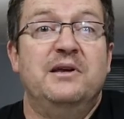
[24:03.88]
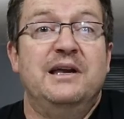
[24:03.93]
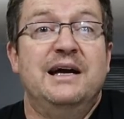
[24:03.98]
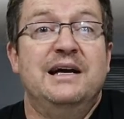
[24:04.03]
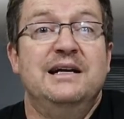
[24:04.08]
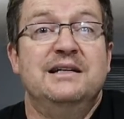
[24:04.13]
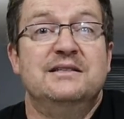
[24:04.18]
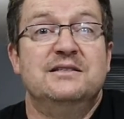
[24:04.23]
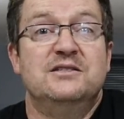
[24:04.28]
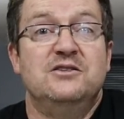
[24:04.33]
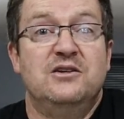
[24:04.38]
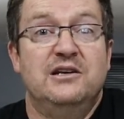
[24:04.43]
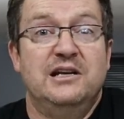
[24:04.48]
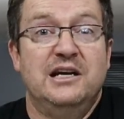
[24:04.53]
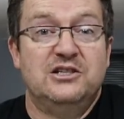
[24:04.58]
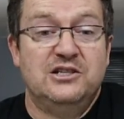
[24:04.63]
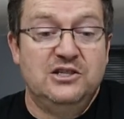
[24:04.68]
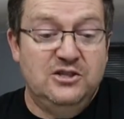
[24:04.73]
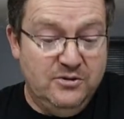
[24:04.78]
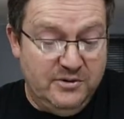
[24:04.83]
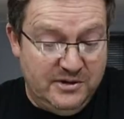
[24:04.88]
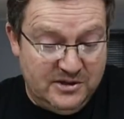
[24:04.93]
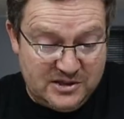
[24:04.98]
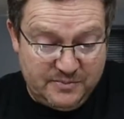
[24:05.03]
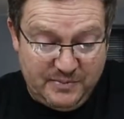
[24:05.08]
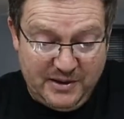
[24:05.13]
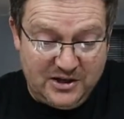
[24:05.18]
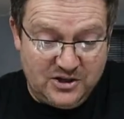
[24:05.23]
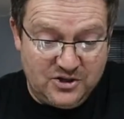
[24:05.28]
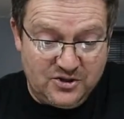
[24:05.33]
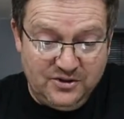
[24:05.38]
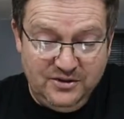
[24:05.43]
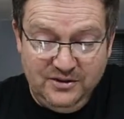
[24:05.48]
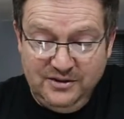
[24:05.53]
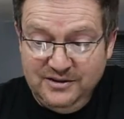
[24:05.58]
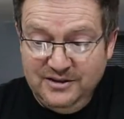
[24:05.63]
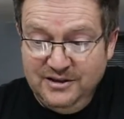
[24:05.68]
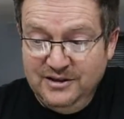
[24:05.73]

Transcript: and hands. You can actually do an inspection.